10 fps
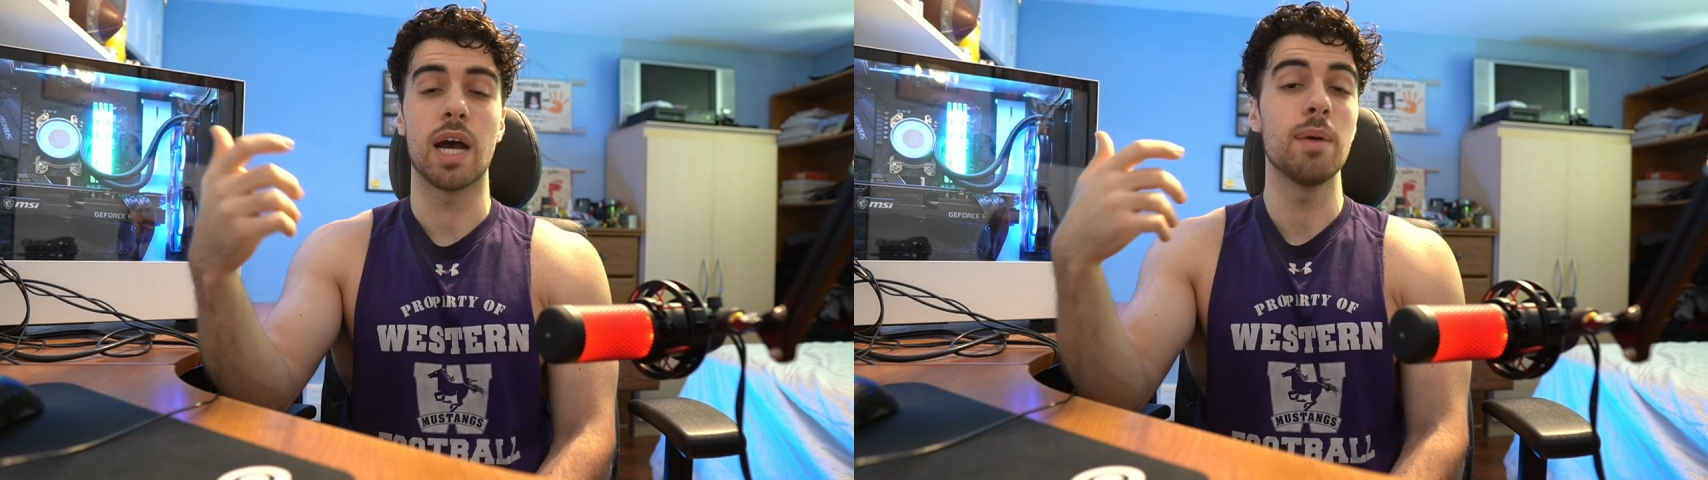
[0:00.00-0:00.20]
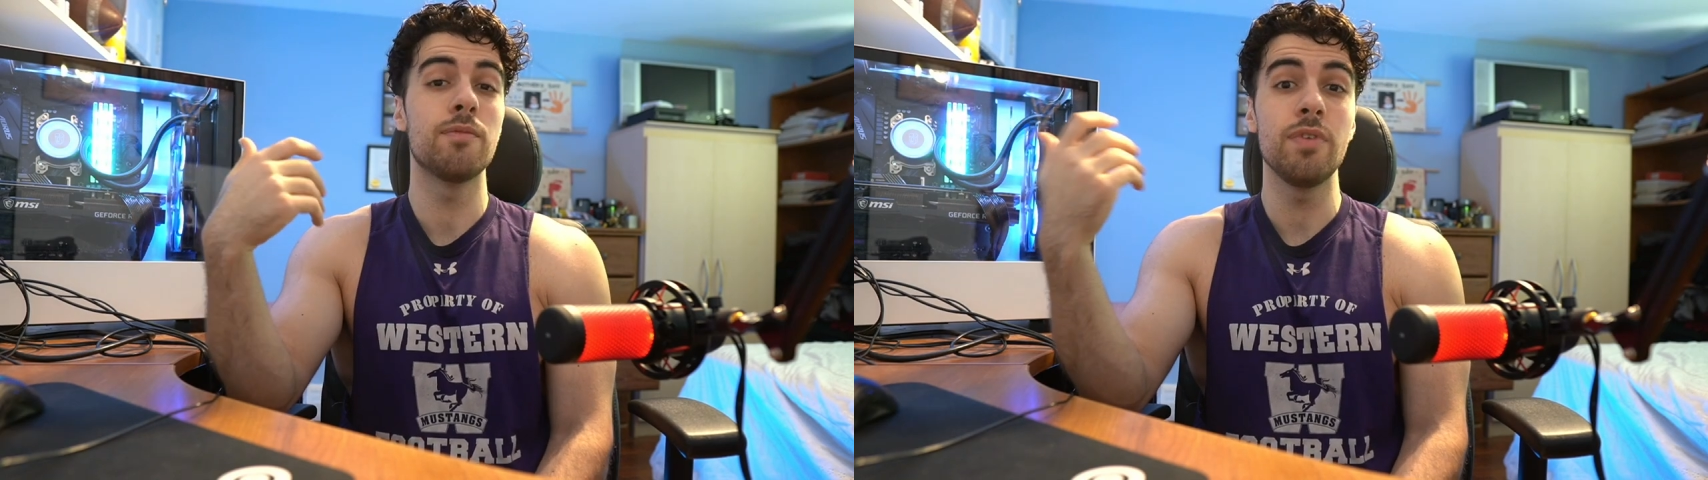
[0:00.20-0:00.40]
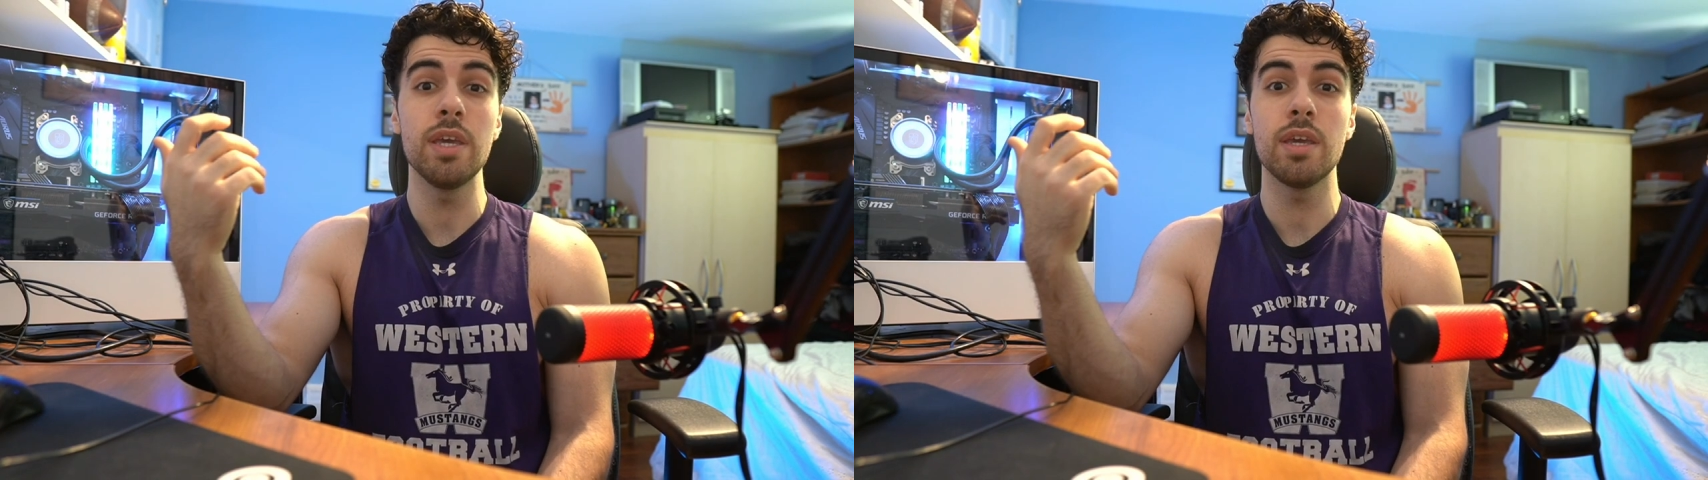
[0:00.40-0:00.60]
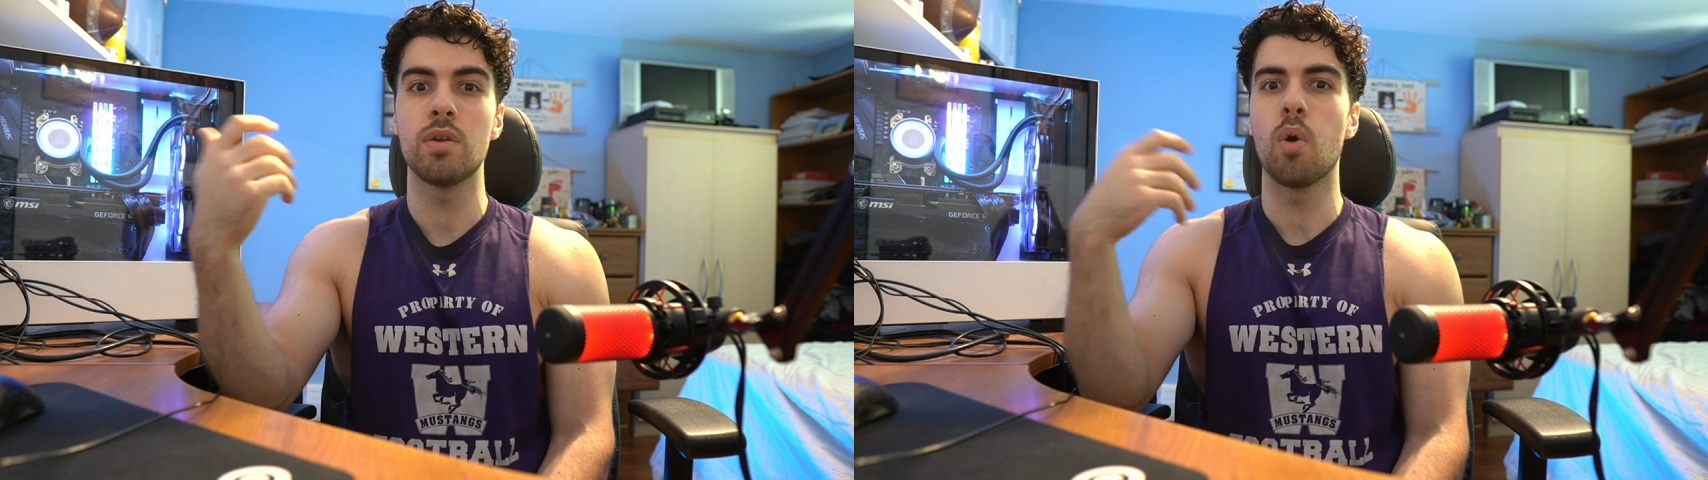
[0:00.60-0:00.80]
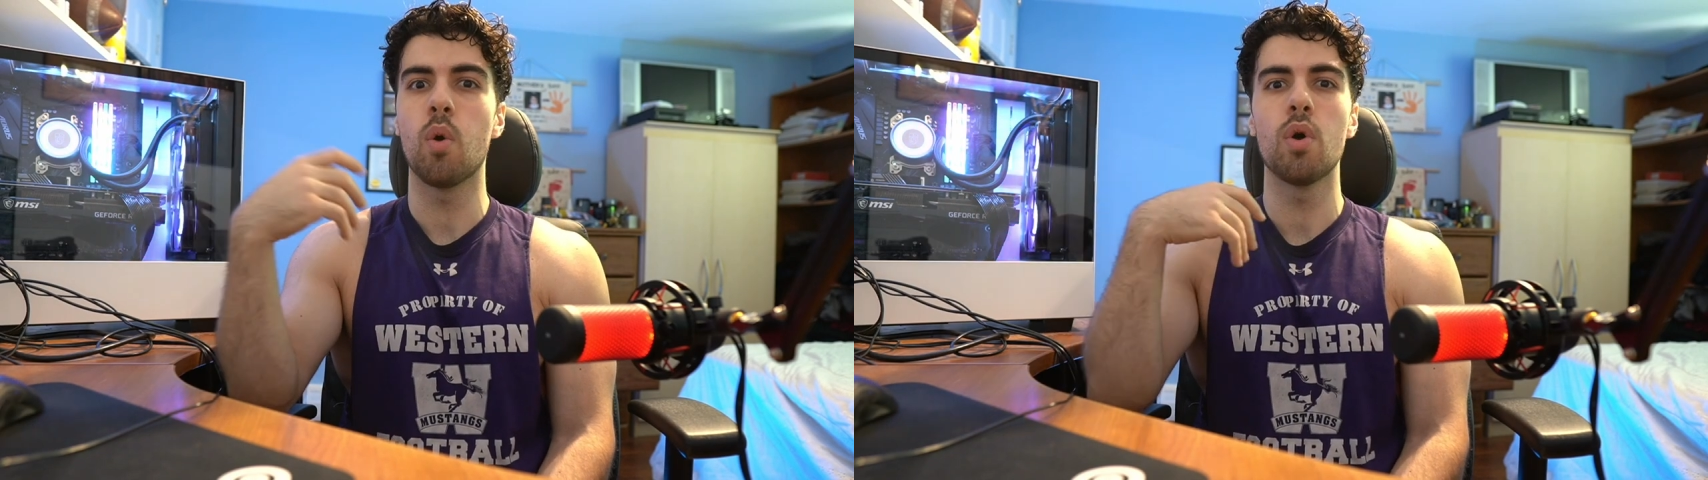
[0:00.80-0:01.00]
I'm
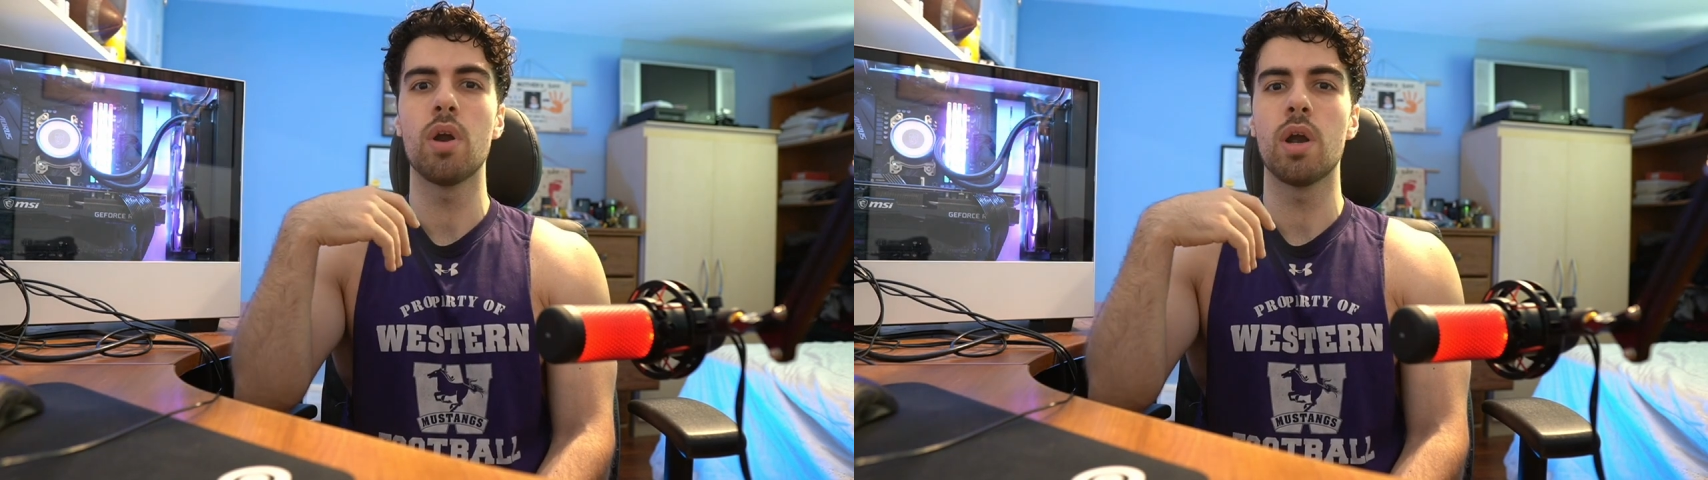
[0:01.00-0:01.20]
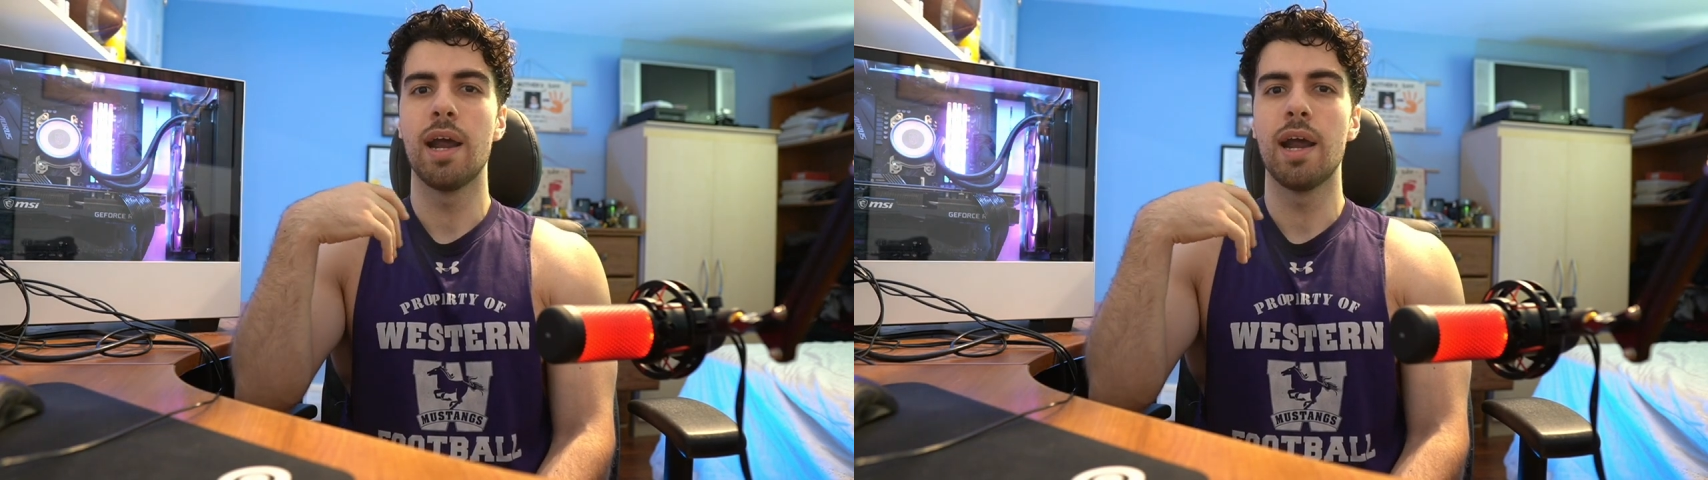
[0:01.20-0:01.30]
vegan, or